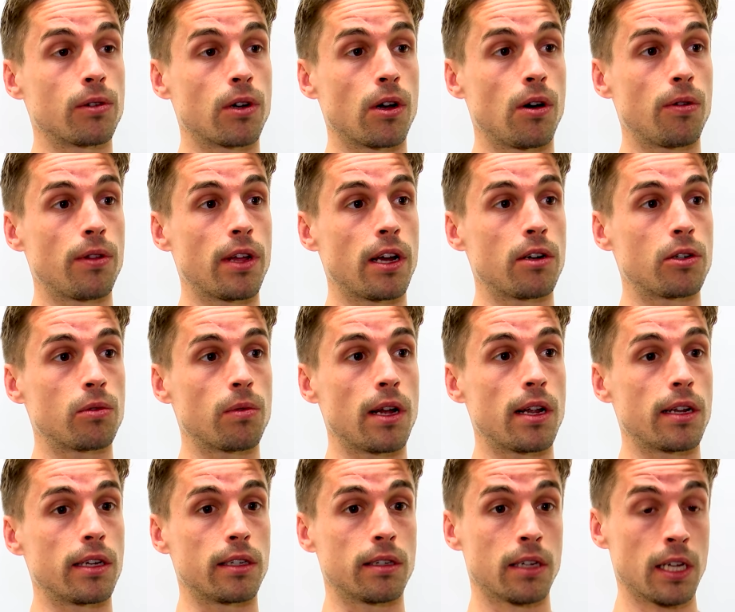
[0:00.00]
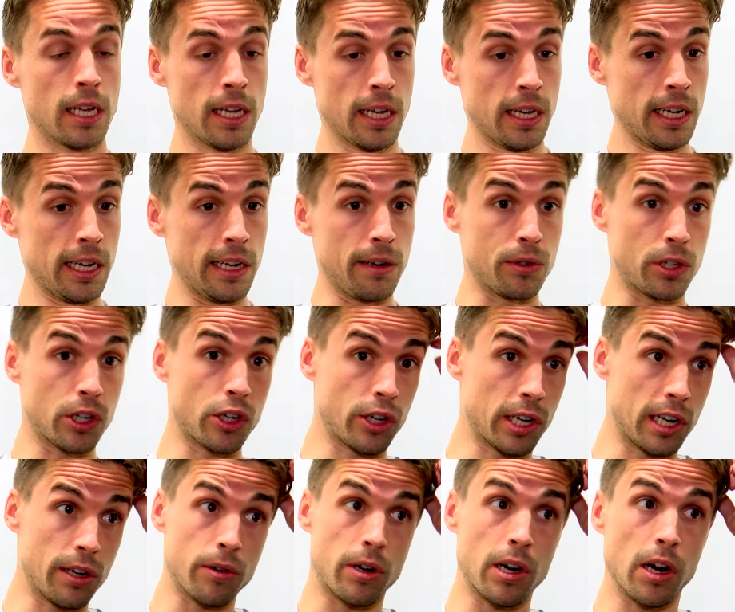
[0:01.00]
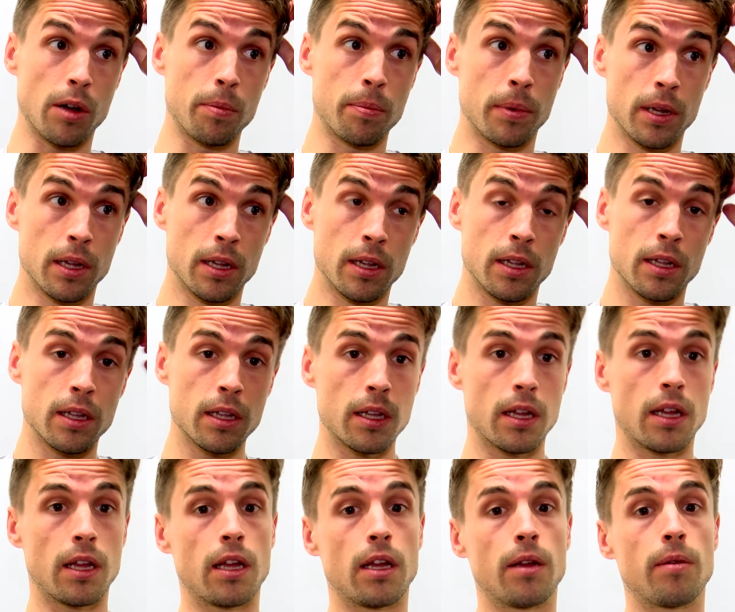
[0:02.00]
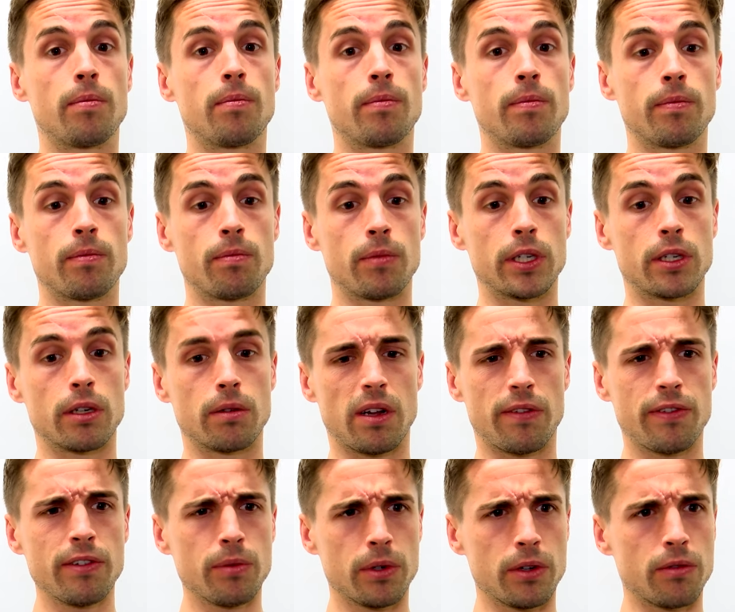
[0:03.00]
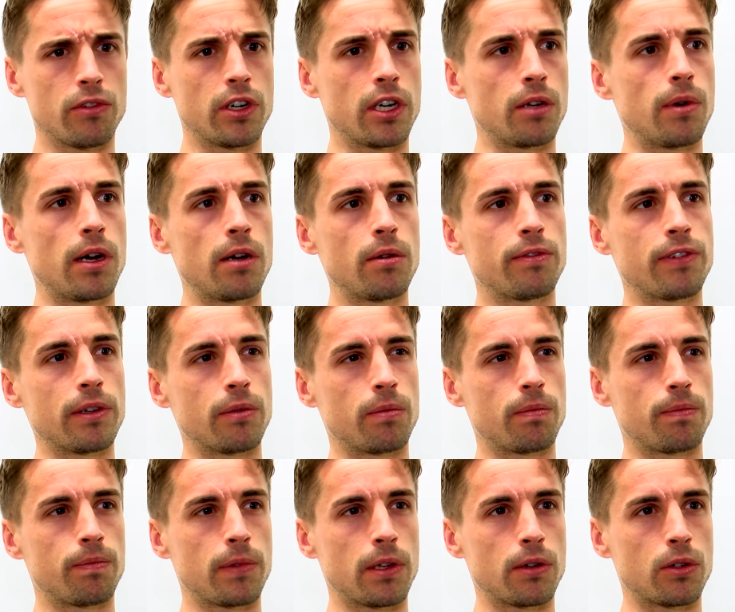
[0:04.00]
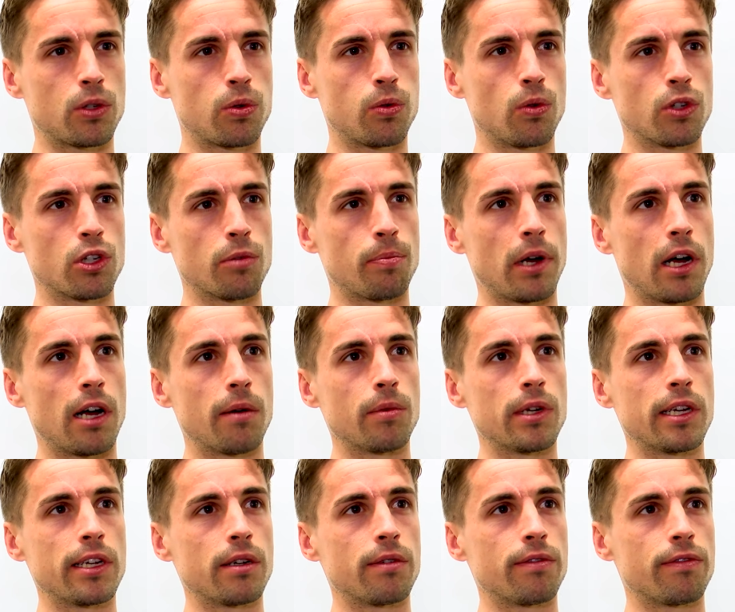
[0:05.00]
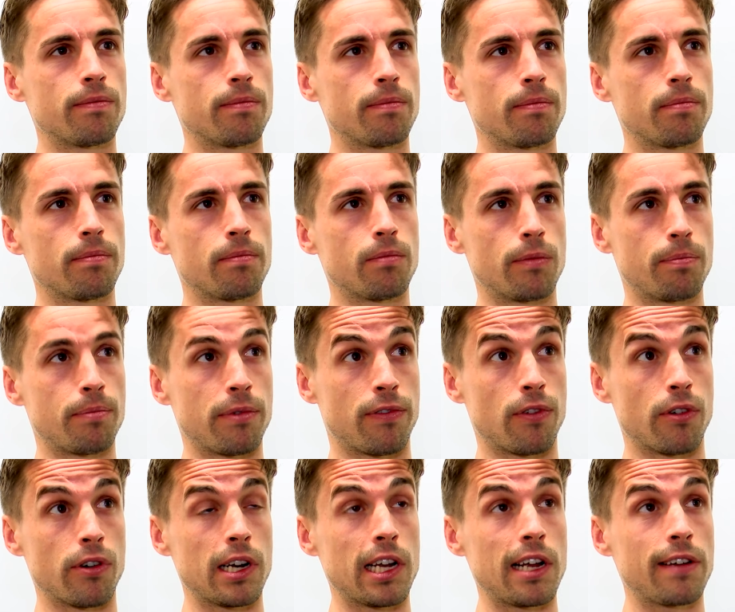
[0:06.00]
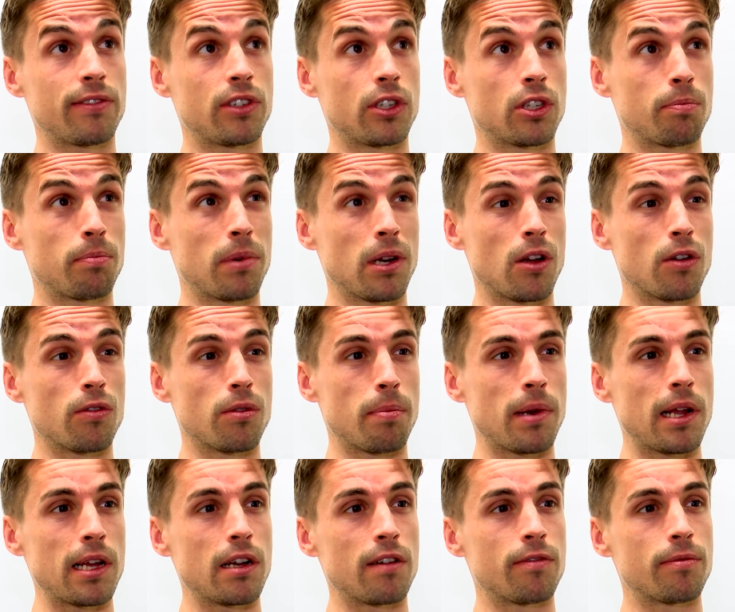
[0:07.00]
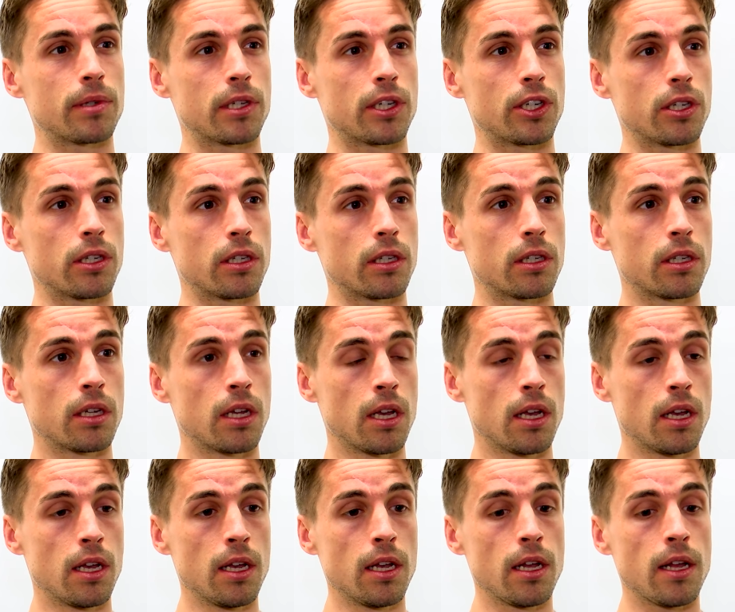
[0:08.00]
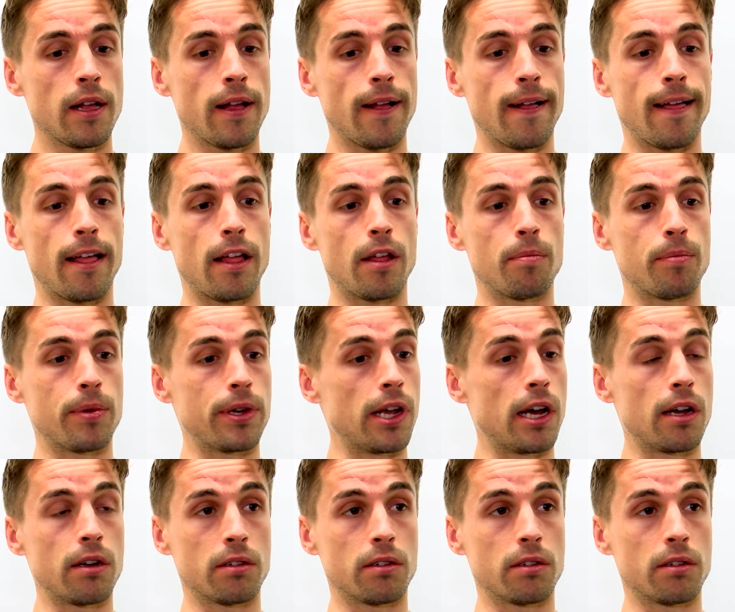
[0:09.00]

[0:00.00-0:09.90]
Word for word: goal there as well, and it was a good little club. Um, we done, I think we done really well. I think there was towards the bottom. We ended up before I left just below the playoff positions. Um, but no, it